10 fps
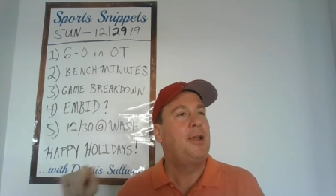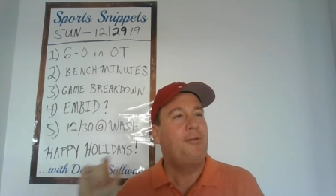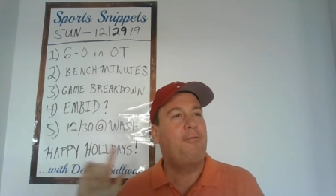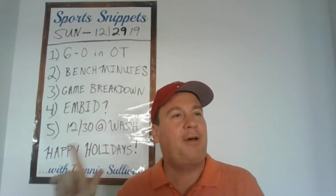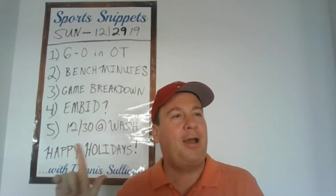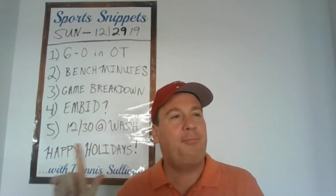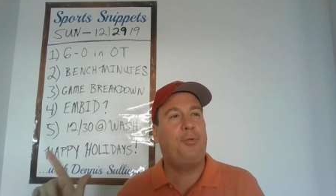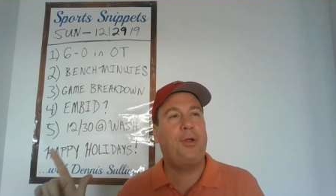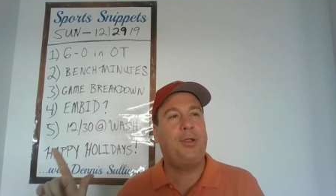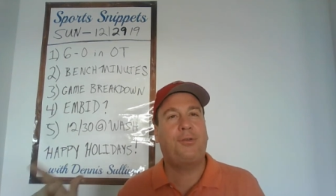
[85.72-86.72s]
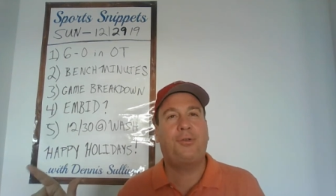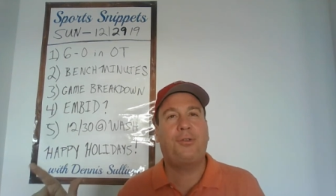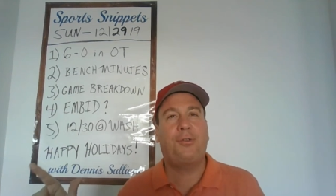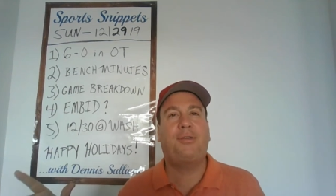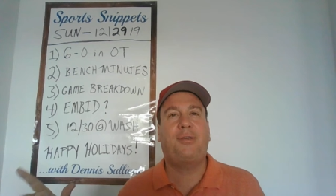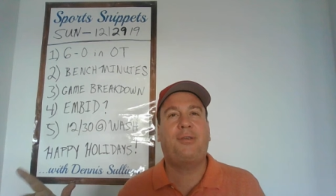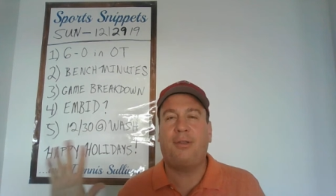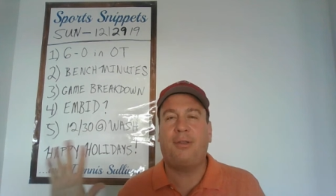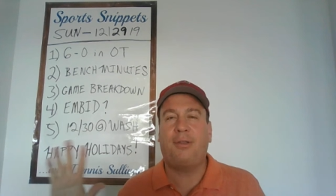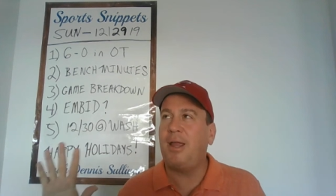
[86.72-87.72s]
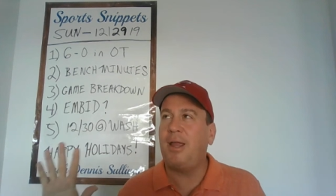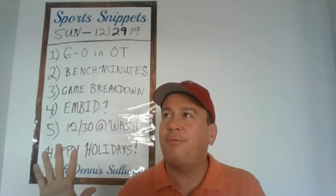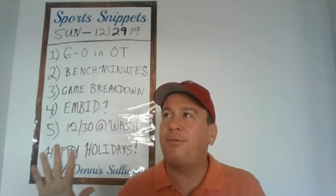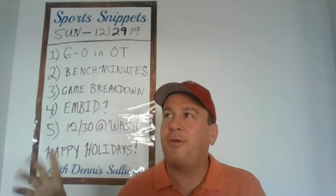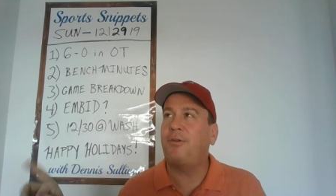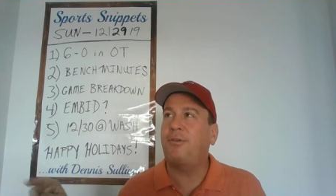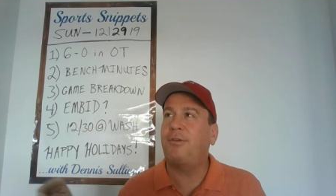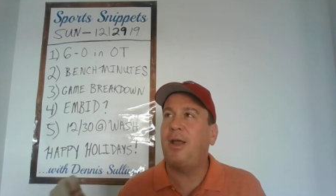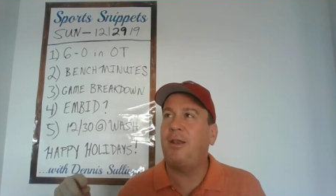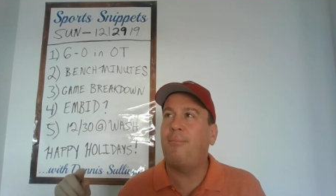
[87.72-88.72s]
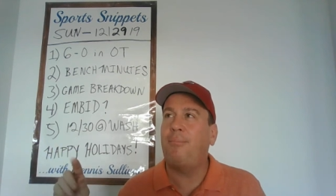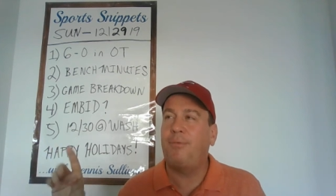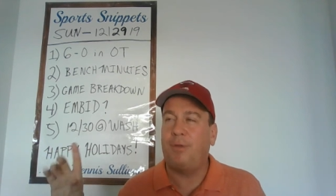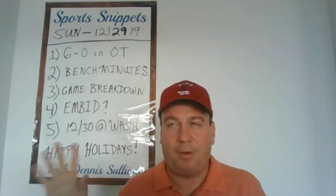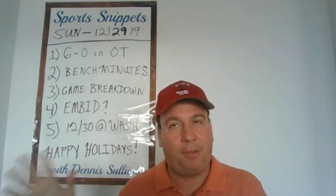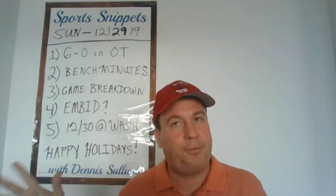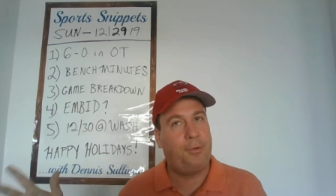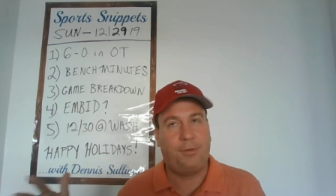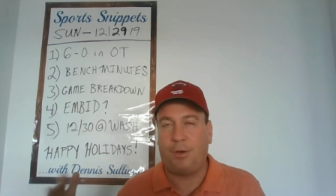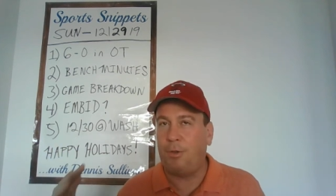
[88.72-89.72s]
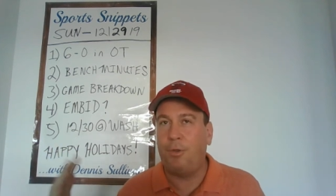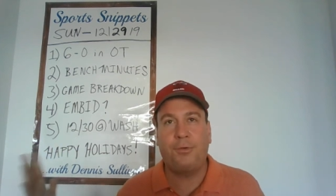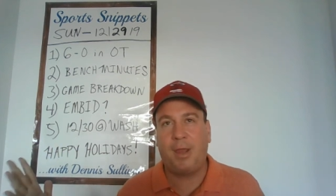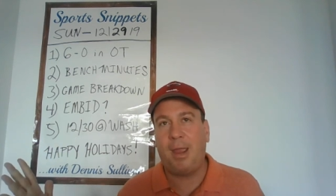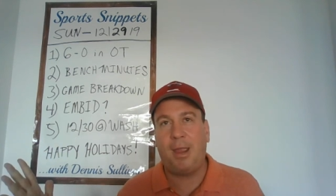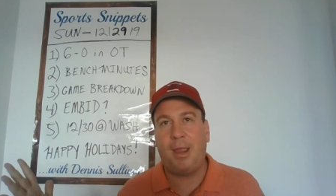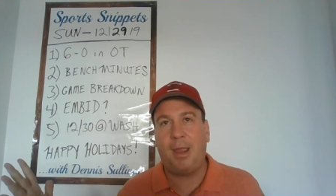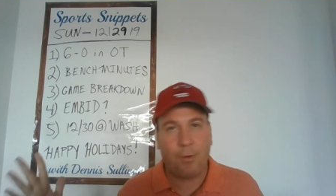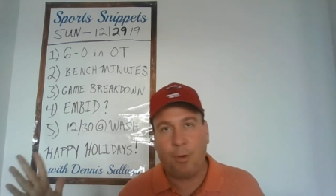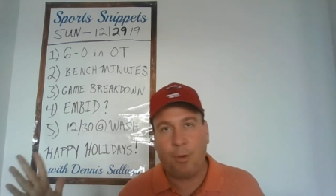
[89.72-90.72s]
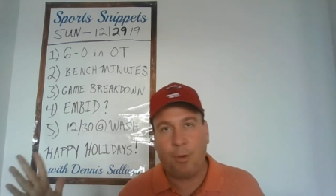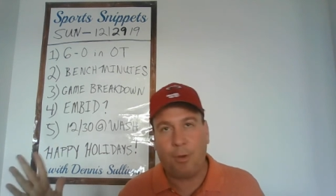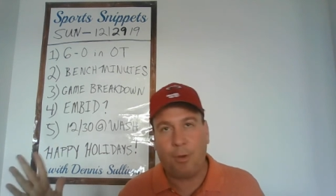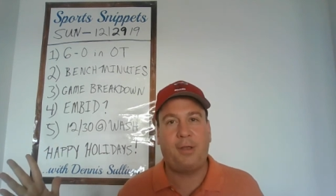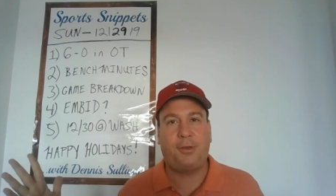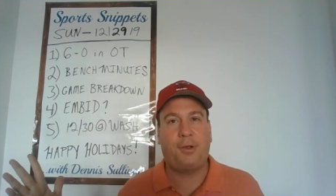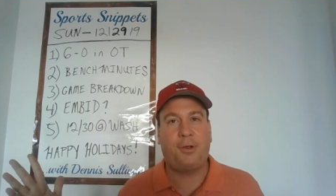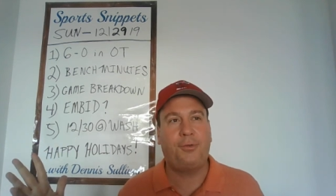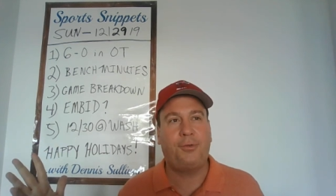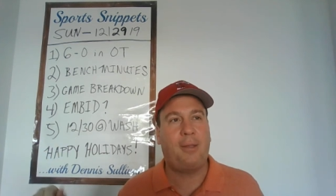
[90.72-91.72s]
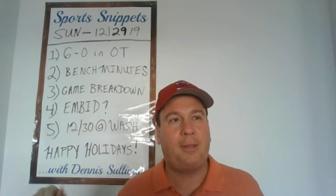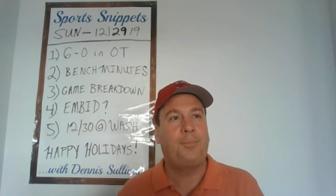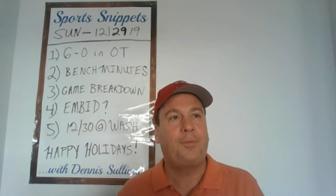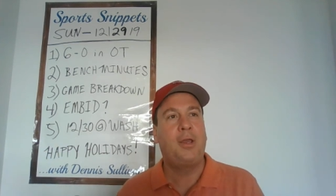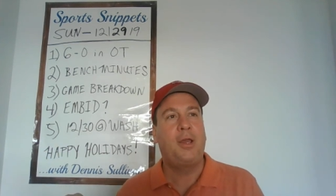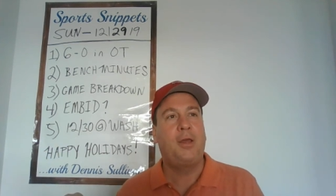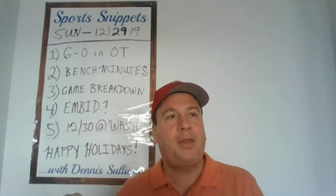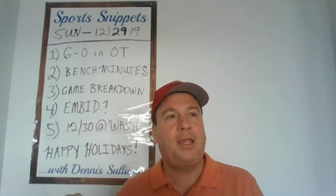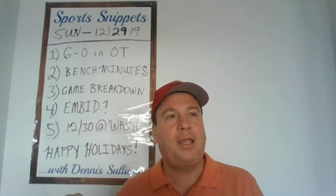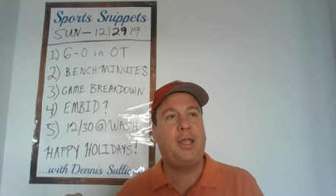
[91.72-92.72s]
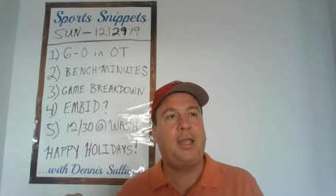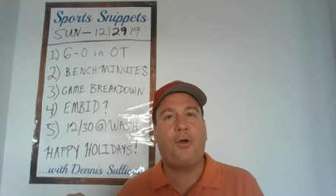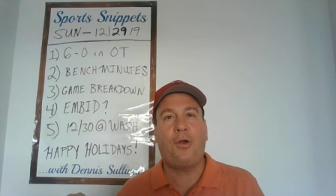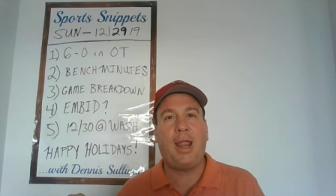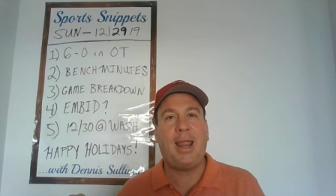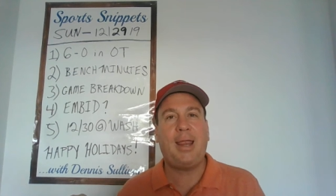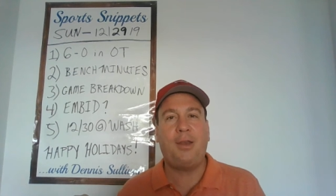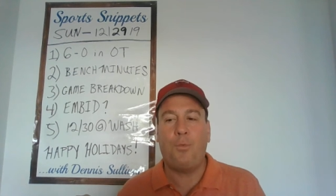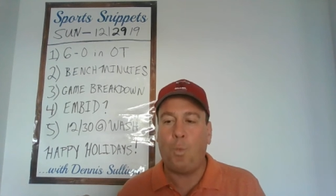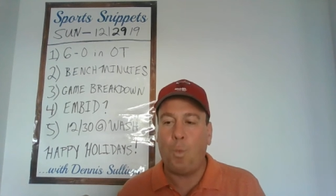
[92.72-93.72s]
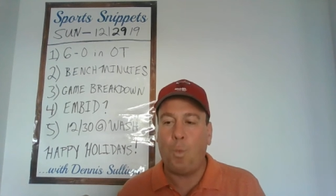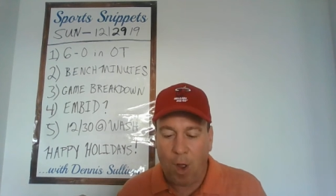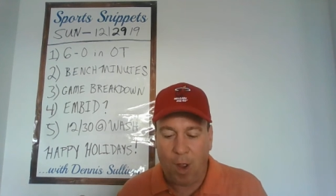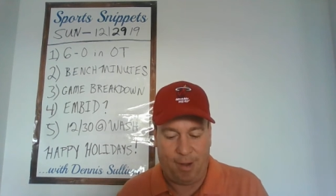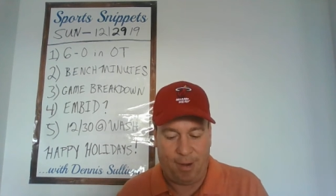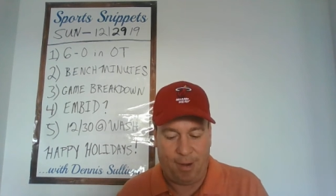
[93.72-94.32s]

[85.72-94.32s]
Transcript: 5 points or less games that are decided, in other words, a close game, also known as a close game. The Heat are 8-1.